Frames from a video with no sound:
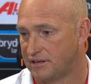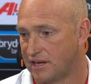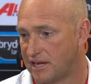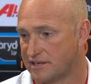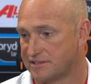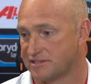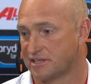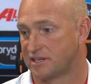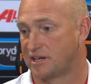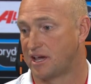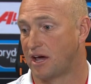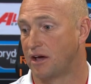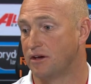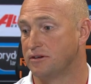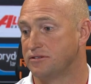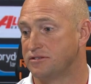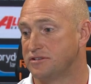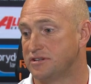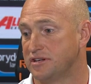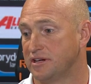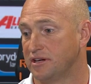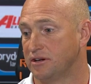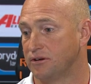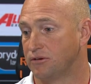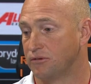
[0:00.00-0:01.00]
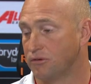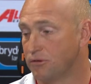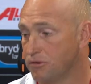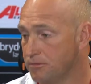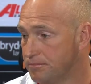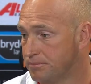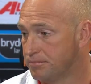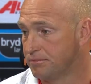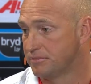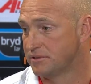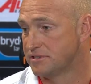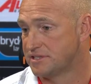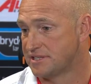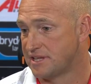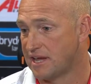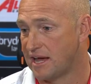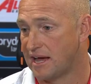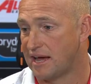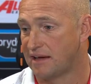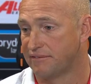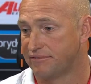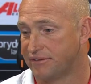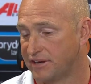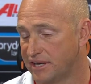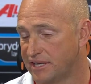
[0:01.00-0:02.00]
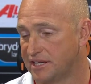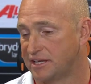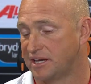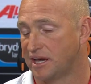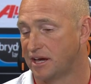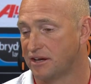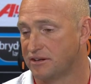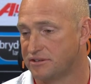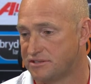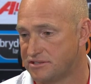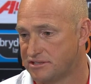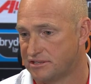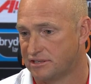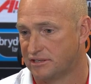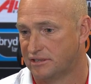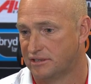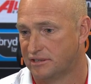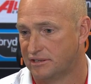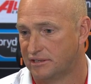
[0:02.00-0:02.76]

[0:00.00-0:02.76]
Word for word: as a coaching group, staff, head coach,